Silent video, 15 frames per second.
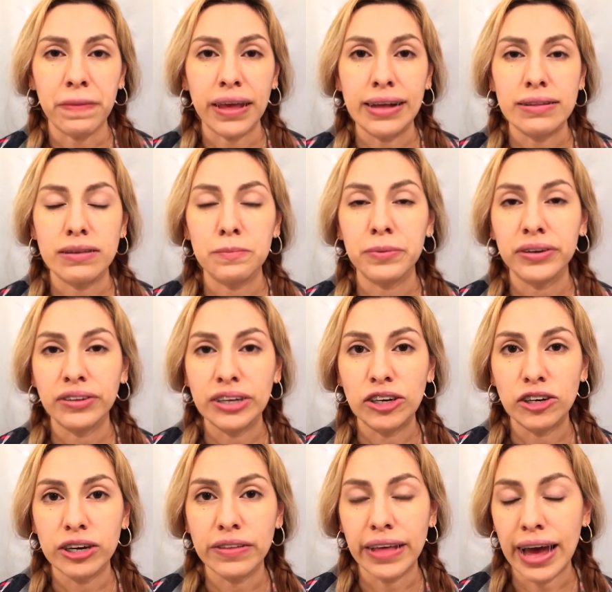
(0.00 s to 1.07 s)
it's a
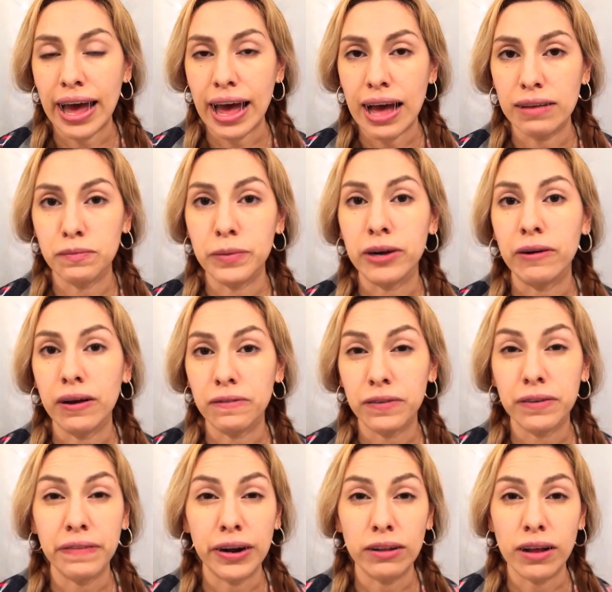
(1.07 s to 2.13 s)
procedure that has been around for
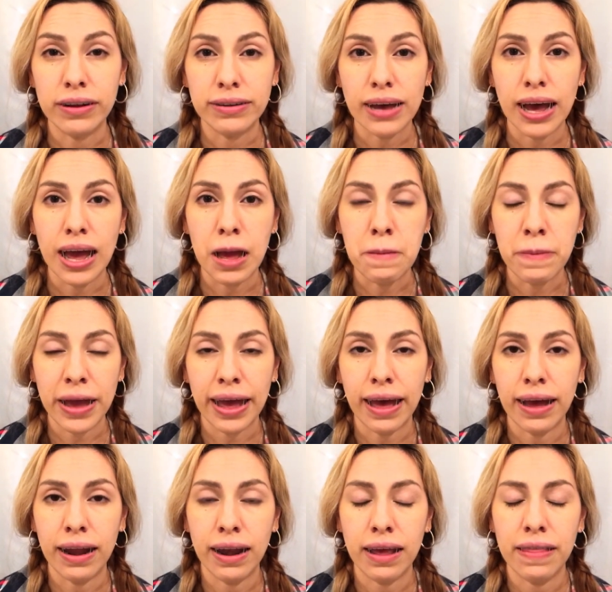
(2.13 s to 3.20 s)
a very long time,
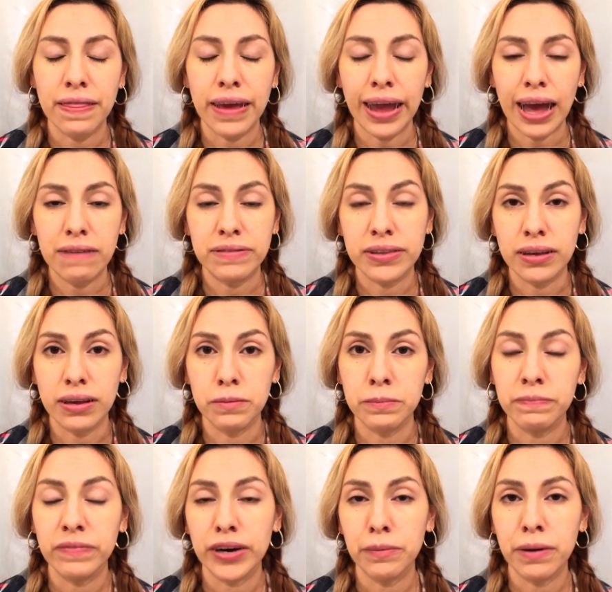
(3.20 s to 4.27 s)
and they have
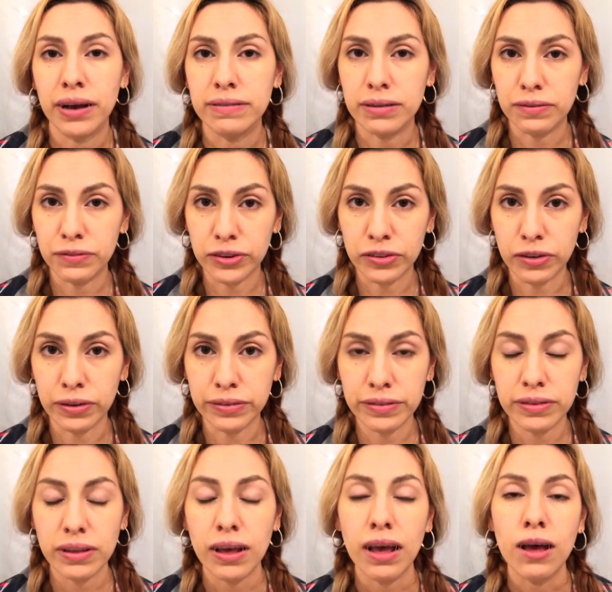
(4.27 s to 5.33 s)
seen very positive
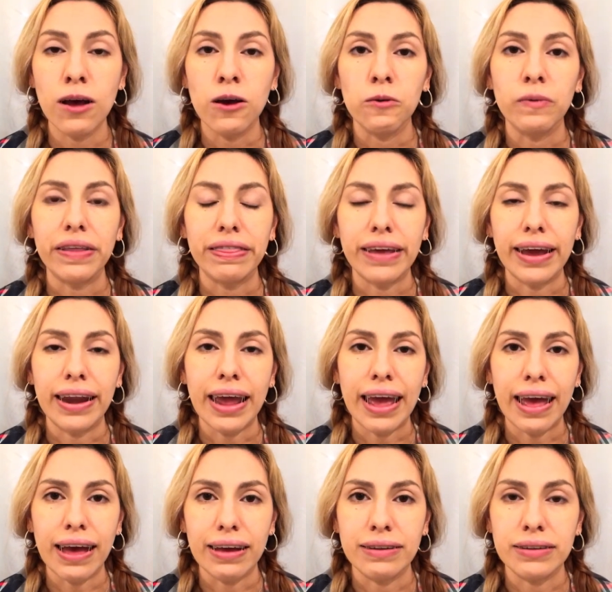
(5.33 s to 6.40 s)
results with it,
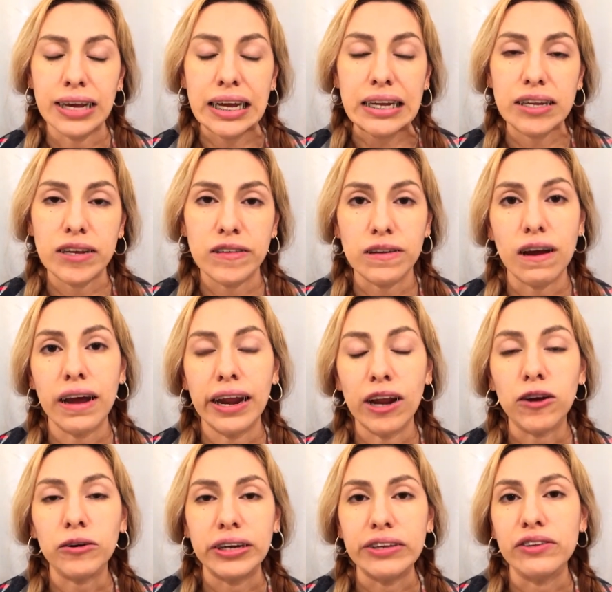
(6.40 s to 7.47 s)
and it does not
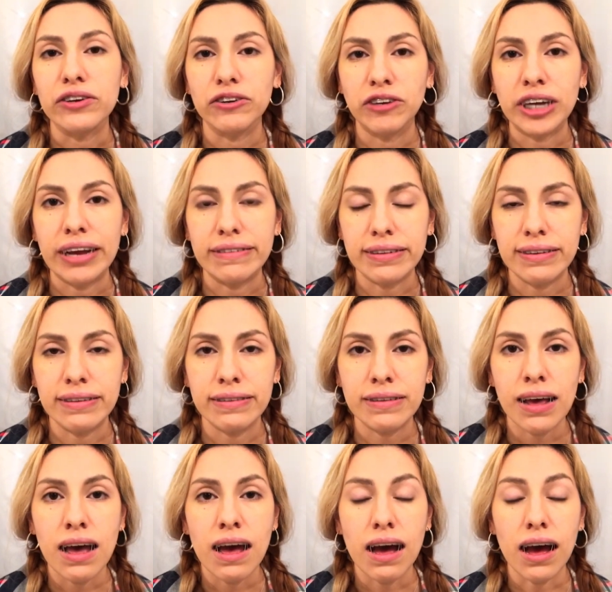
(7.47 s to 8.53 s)
increase your chances
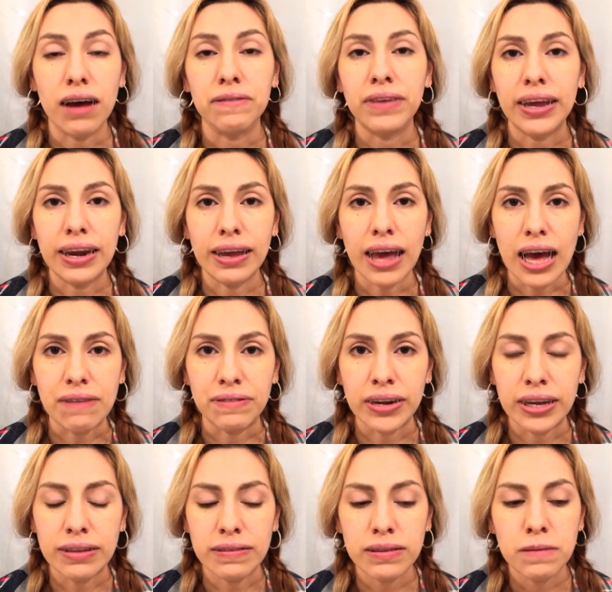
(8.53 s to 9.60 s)
of getting
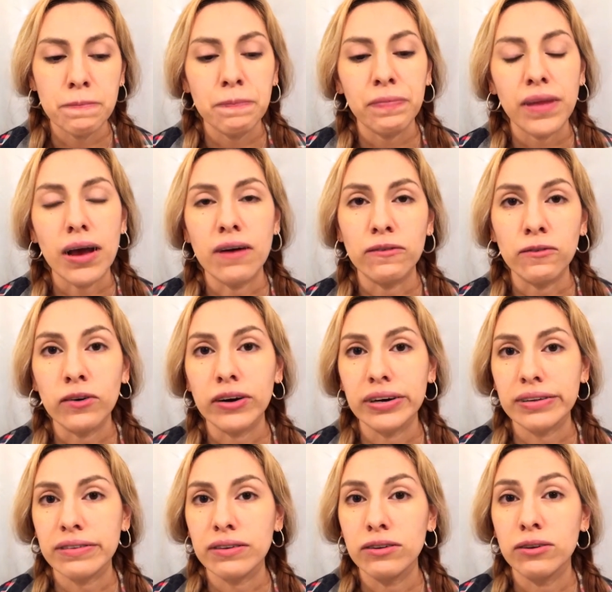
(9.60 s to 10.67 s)
cavities. Of
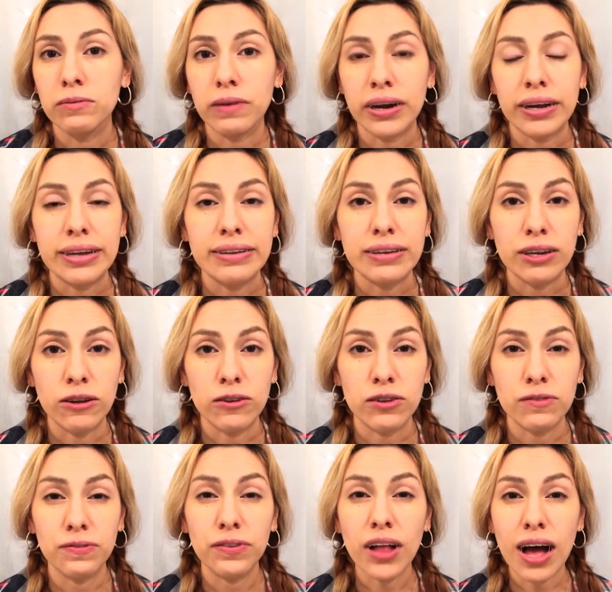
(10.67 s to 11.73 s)
course, you do want to continue to
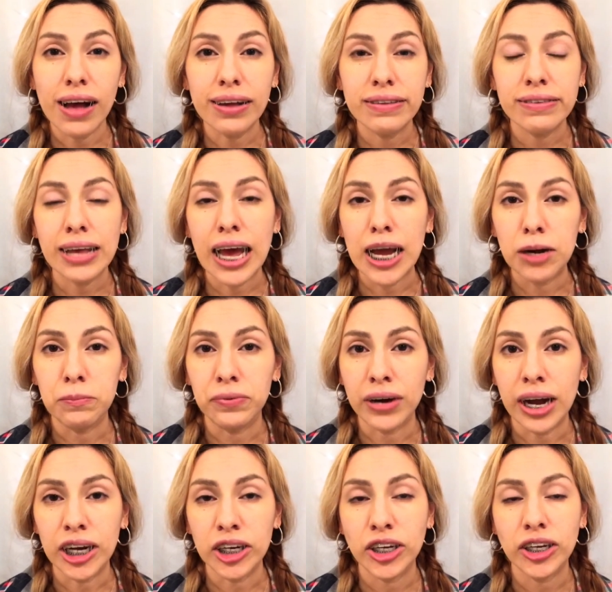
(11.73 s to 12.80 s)
floss and
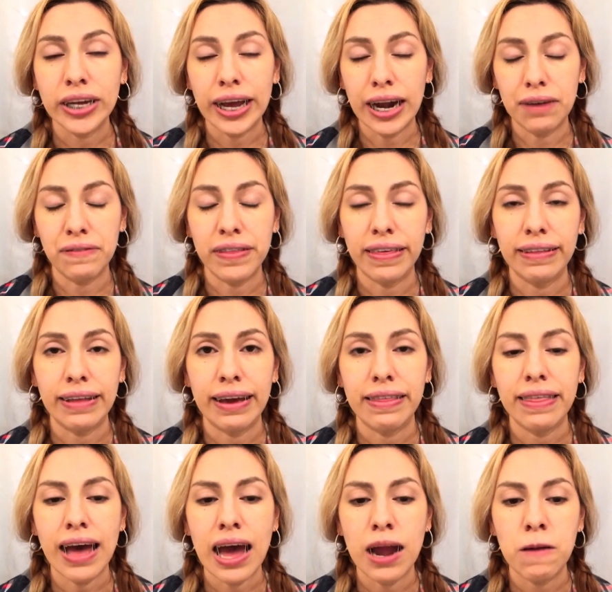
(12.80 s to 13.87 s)
brush and everything like
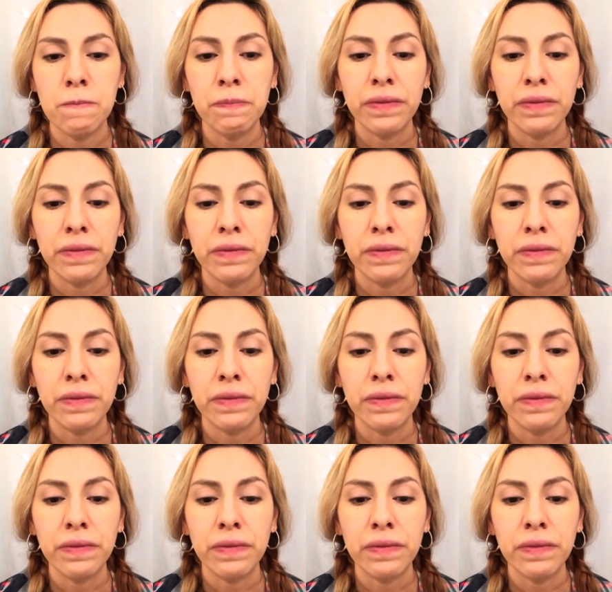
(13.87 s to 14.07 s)
that.